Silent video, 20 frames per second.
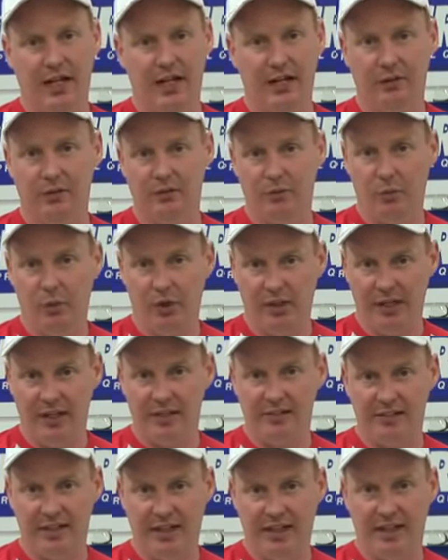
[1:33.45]
and what
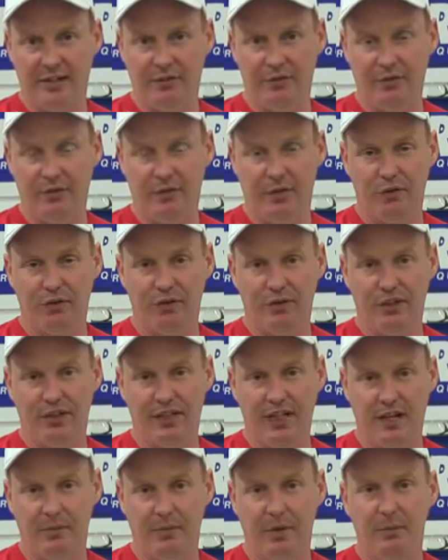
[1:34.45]
SKF have obviously
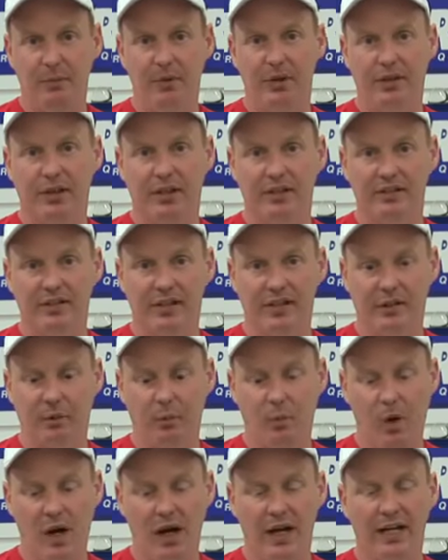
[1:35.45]
come up with is a
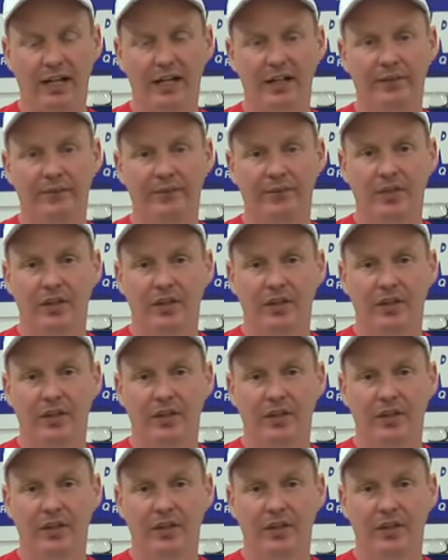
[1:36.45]
way